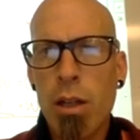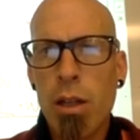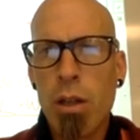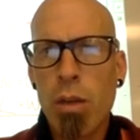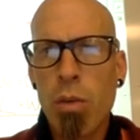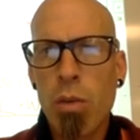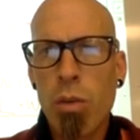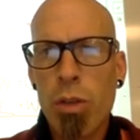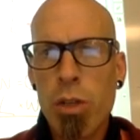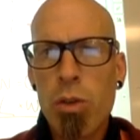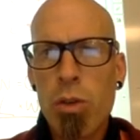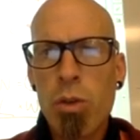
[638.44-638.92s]

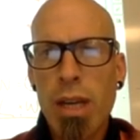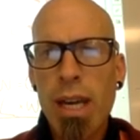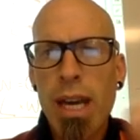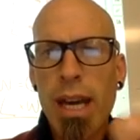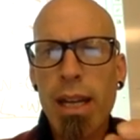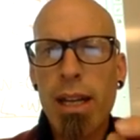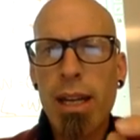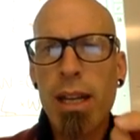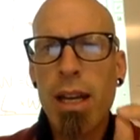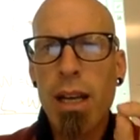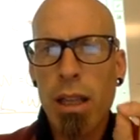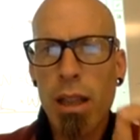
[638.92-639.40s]
Well, you
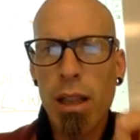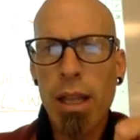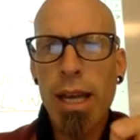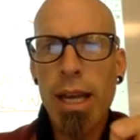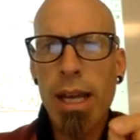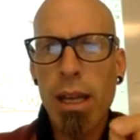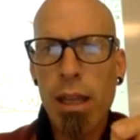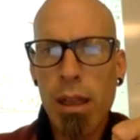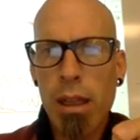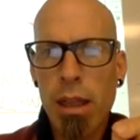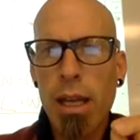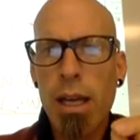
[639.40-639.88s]
get
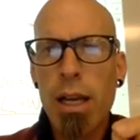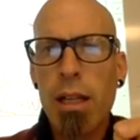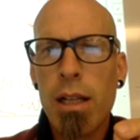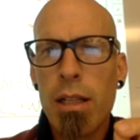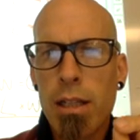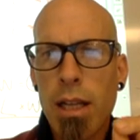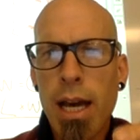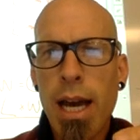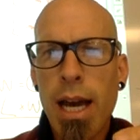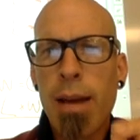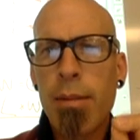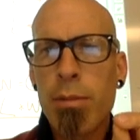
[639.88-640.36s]
length
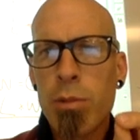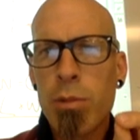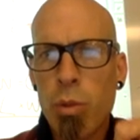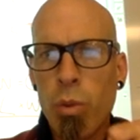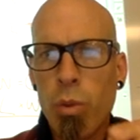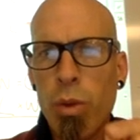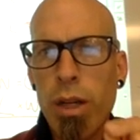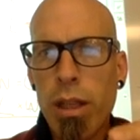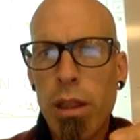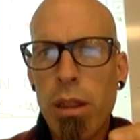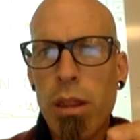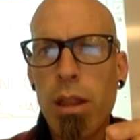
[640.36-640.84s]
times
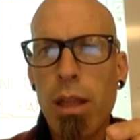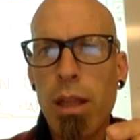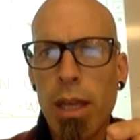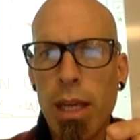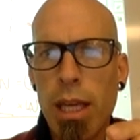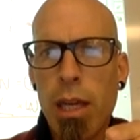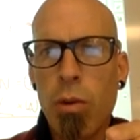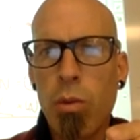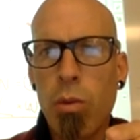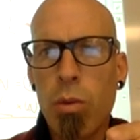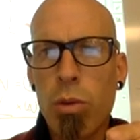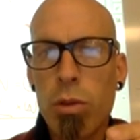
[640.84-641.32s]
width
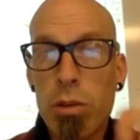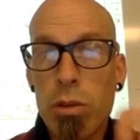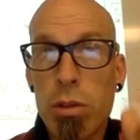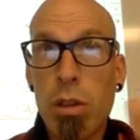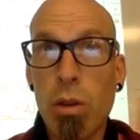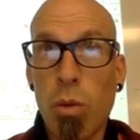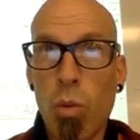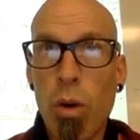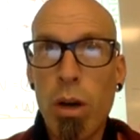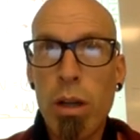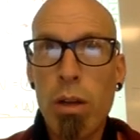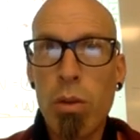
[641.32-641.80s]
equals
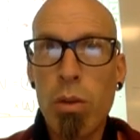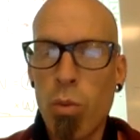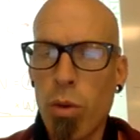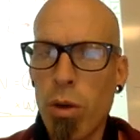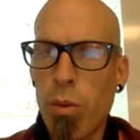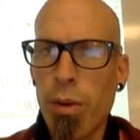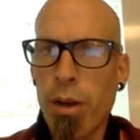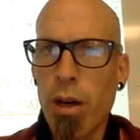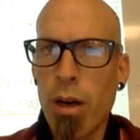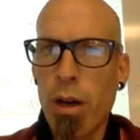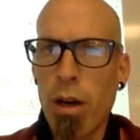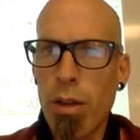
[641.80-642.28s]
what? What do
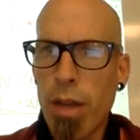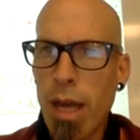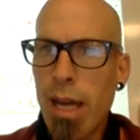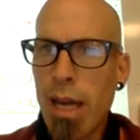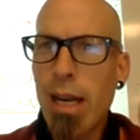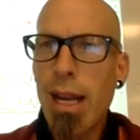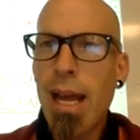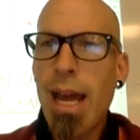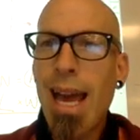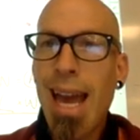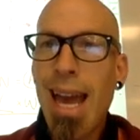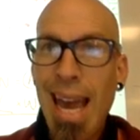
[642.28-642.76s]
we call
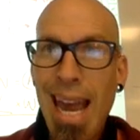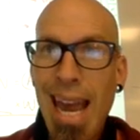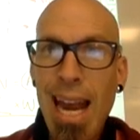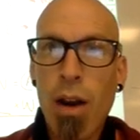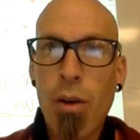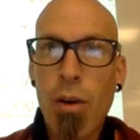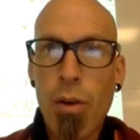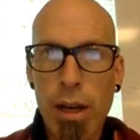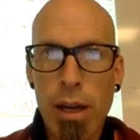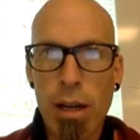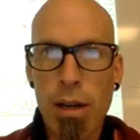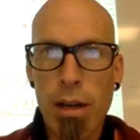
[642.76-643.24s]
that?
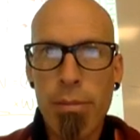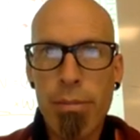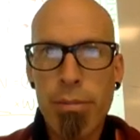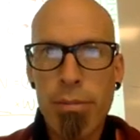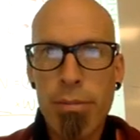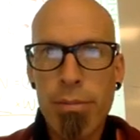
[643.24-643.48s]
Area.